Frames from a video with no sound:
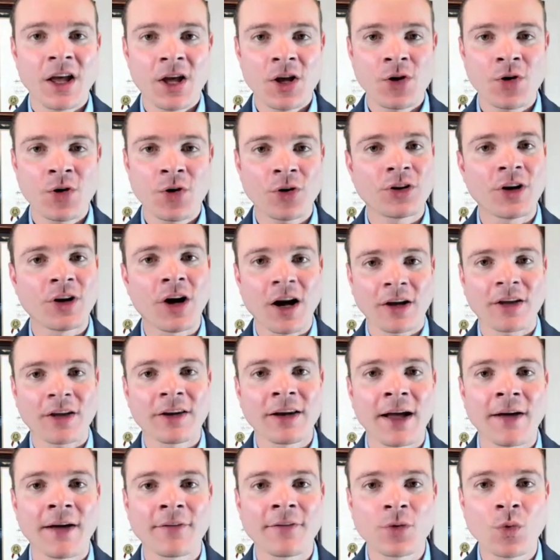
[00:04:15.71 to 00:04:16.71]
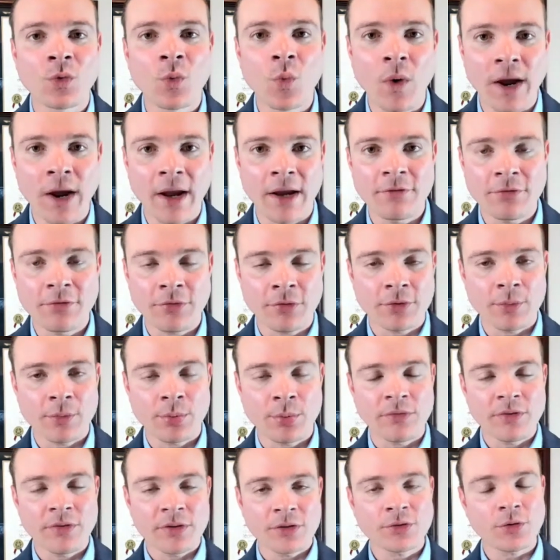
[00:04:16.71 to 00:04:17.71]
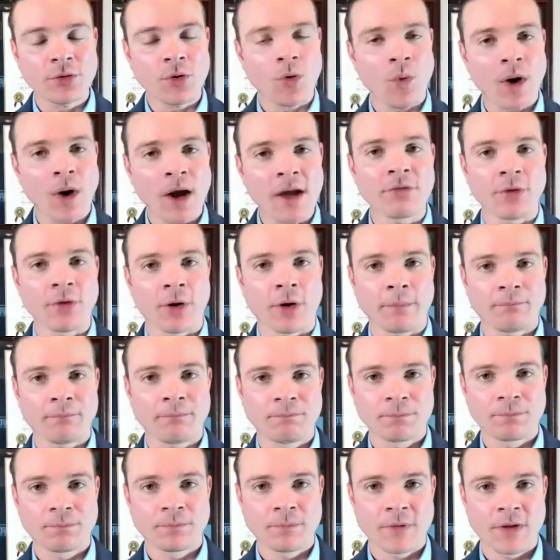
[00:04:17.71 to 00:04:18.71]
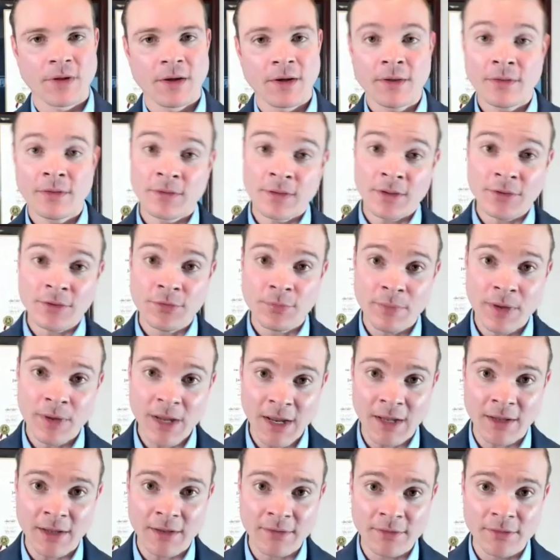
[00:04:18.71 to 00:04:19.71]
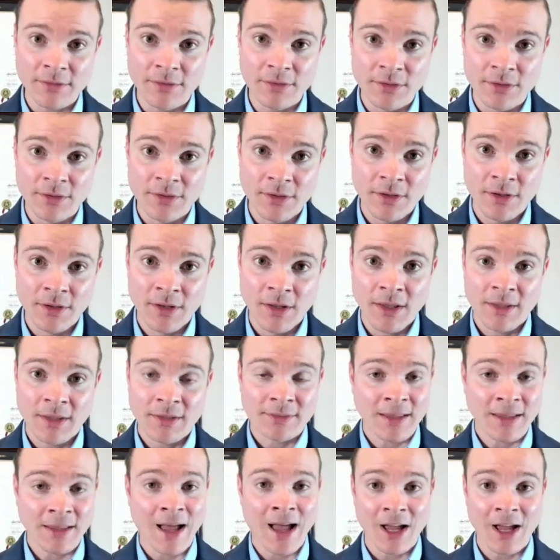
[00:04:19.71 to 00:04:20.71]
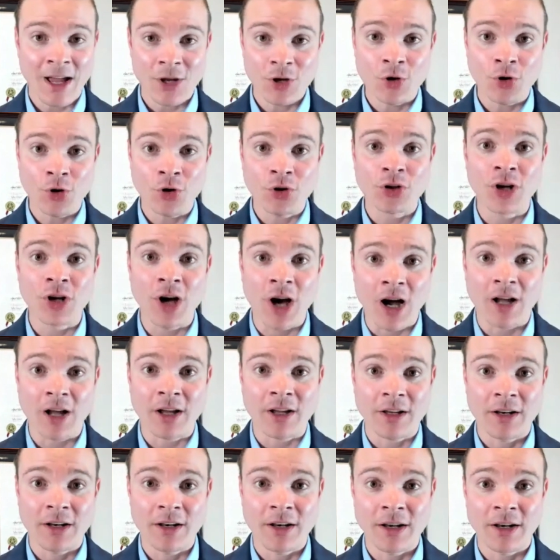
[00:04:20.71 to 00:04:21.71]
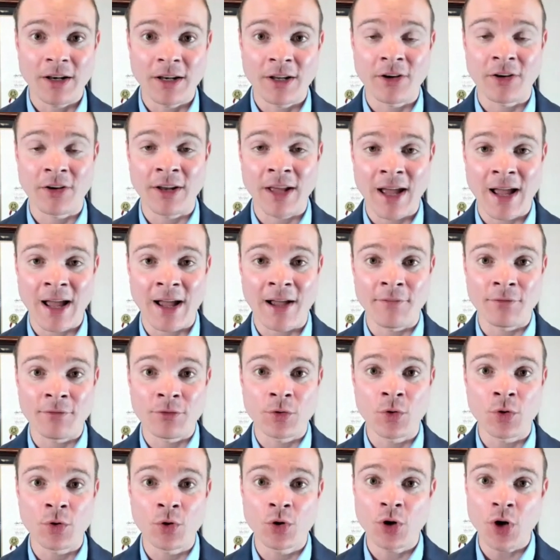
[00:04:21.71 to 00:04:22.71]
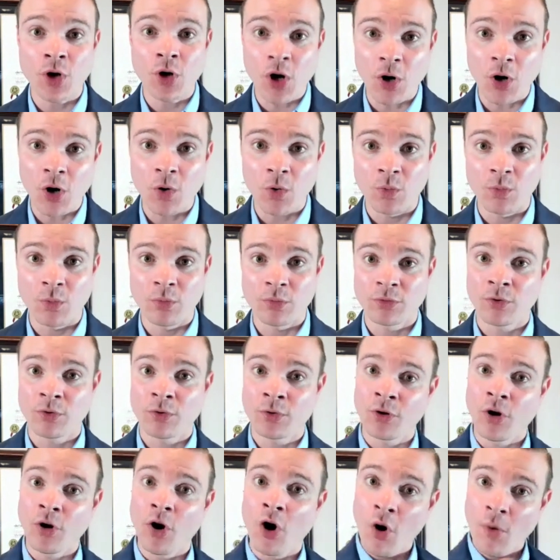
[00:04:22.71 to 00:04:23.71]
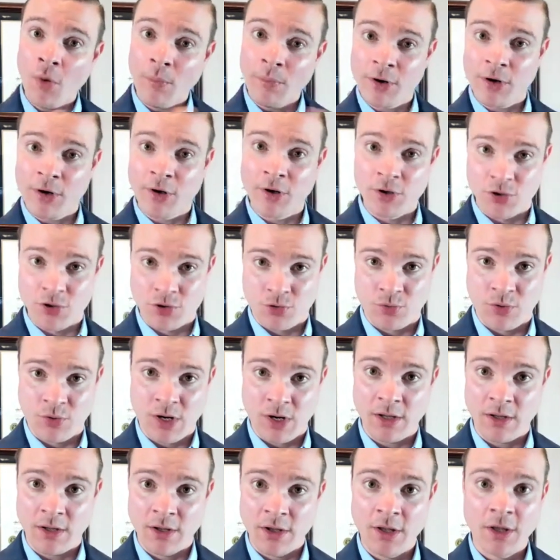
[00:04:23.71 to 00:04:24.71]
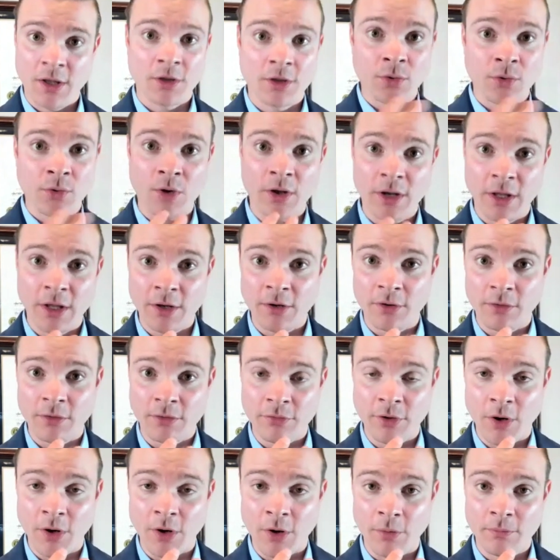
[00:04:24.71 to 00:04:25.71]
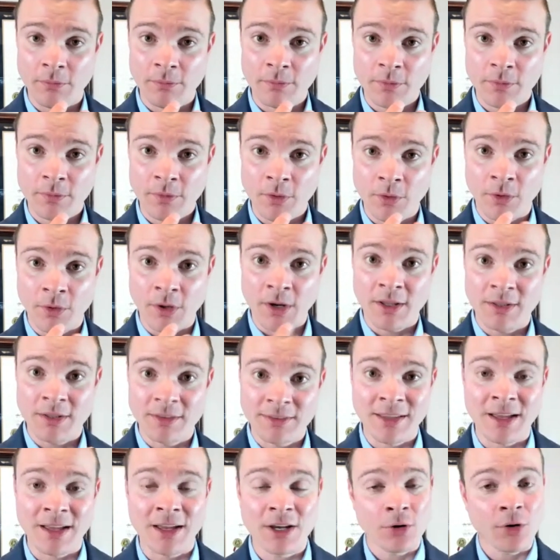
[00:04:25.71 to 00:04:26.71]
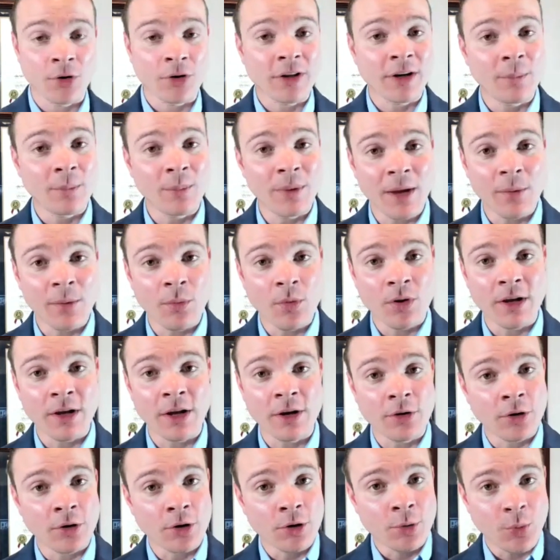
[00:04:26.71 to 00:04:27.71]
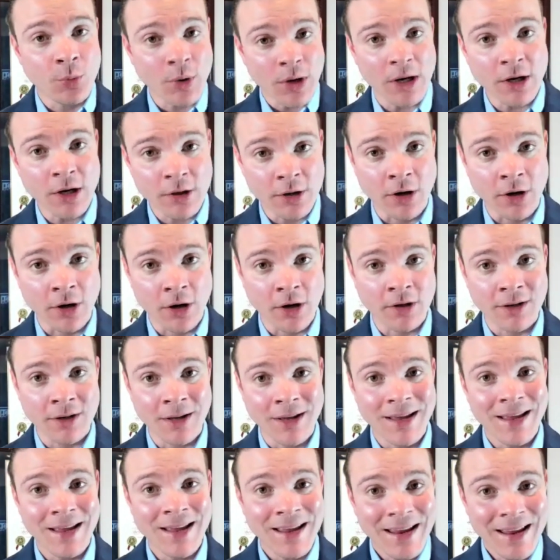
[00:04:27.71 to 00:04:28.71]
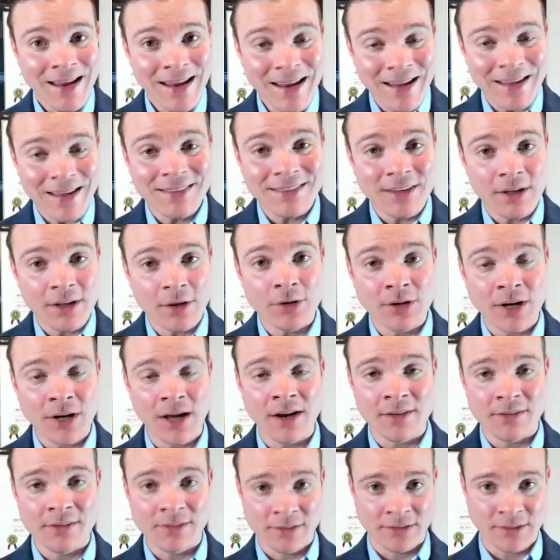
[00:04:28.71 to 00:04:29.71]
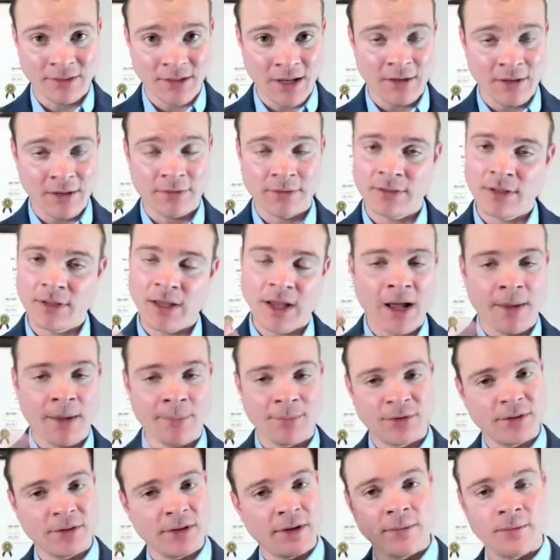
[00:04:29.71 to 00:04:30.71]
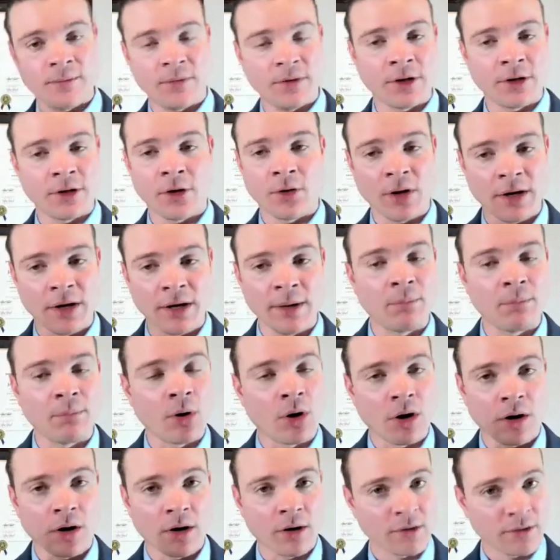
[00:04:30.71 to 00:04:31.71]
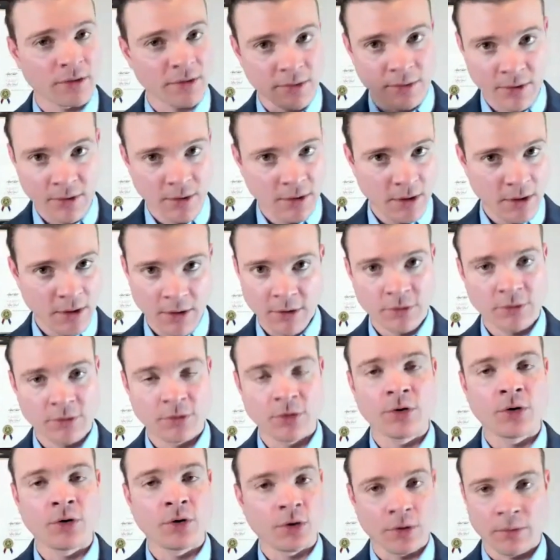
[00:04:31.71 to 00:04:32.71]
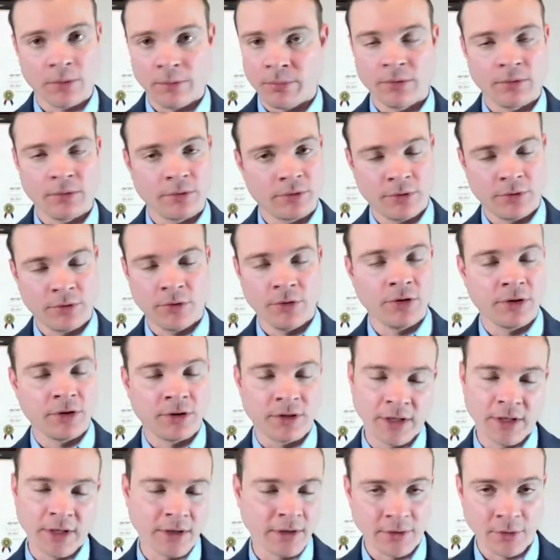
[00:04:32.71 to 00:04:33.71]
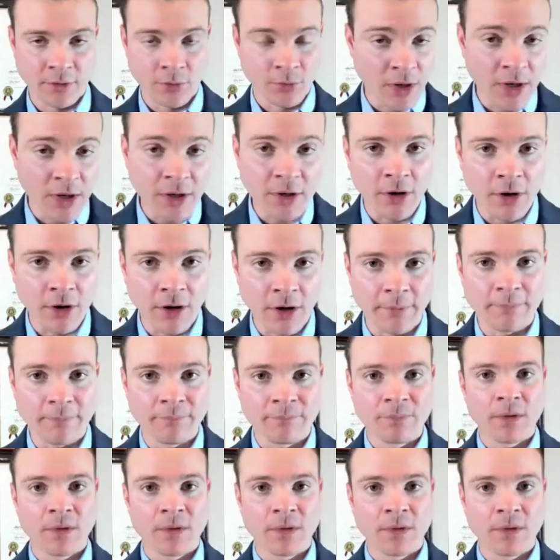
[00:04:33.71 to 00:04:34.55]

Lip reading: You're not going to have to wait for the provisional waiver. This means that you're not going to have to go to your home country to an interview, all right? That you're going to be able to get your green card in the United States, absent, any bars to getting the green card.